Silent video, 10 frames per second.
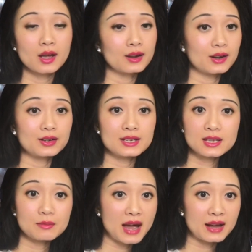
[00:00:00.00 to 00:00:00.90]
Now it
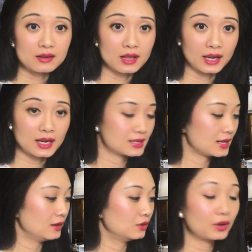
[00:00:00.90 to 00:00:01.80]
doesn't matter, like I
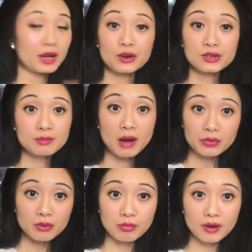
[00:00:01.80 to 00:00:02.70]
say, who cares
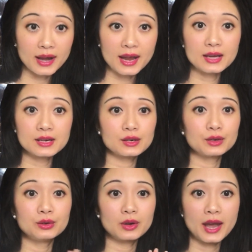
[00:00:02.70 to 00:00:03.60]
about the brand,
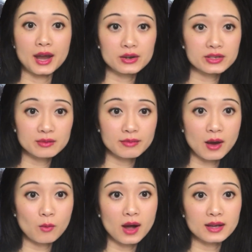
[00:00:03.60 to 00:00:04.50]
who cares
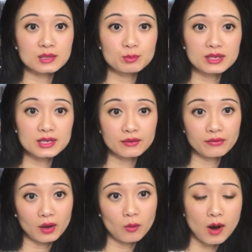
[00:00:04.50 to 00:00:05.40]
about what
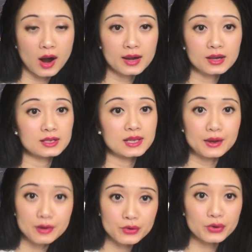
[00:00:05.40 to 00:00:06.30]
specific one, because
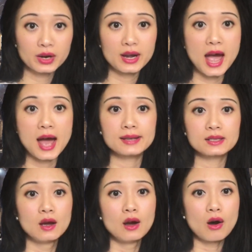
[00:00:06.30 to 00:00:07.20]
I know you're gonna
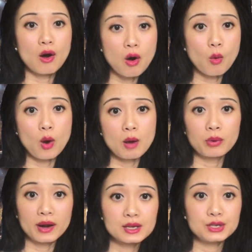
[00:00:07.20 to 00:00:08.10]
ask, oh, what
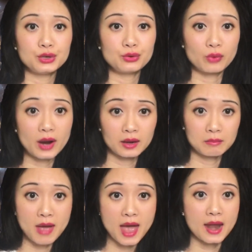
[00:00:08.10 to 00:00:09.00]
brand do you
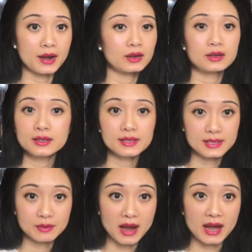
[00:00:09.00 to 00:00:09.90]
recommend?
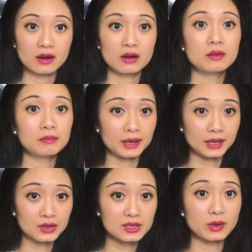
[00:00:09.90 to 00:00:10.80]
Doesn't matter, but
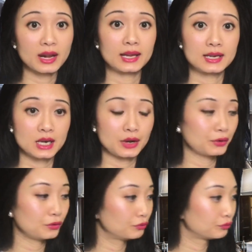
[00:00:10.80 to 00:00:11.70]
here's what I can tell you.